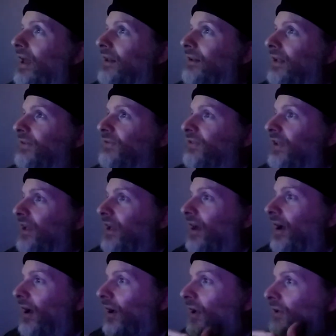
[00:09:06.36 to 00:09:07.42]
let's see,
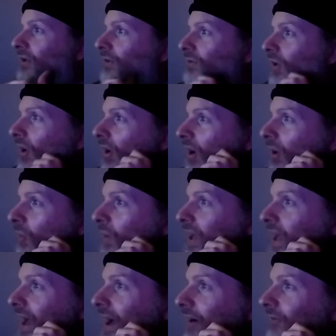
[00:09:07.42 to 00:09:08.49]
on guitar we
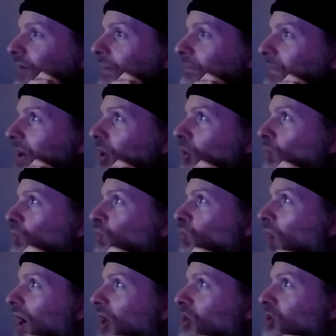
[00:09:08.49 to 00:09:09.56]
have Mick
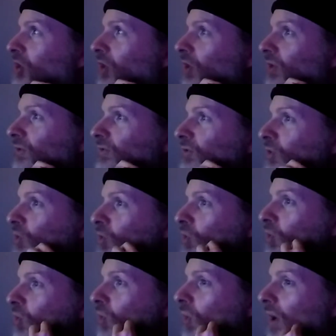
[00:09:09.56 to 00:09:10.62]
Rogers,
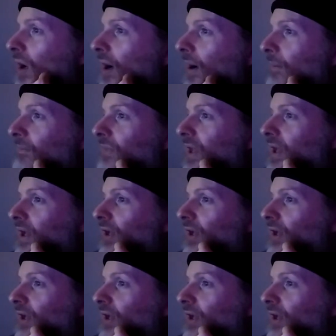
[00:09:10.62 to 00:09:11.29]
who